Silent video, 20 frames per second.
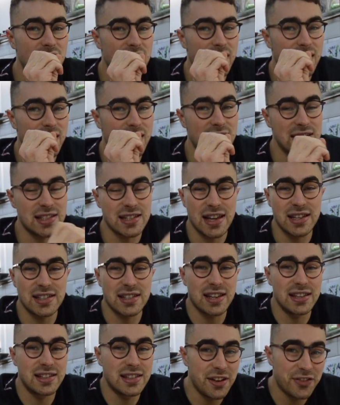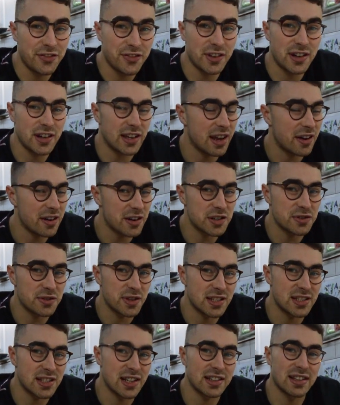assess a different
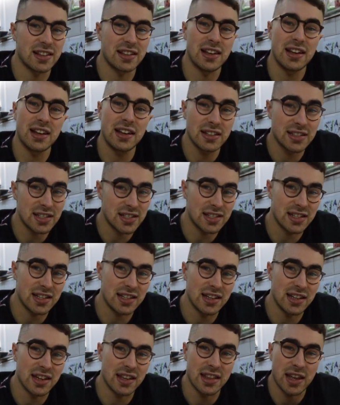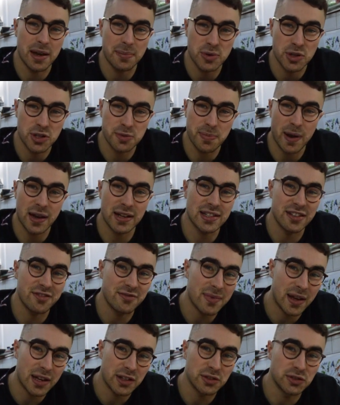characteristic that they like to see in their
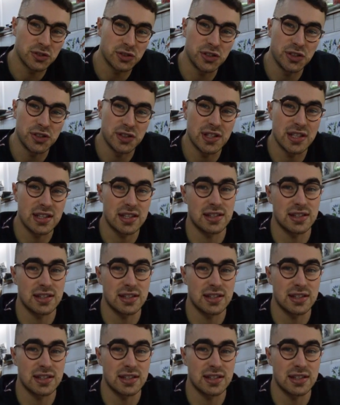prospective medical students.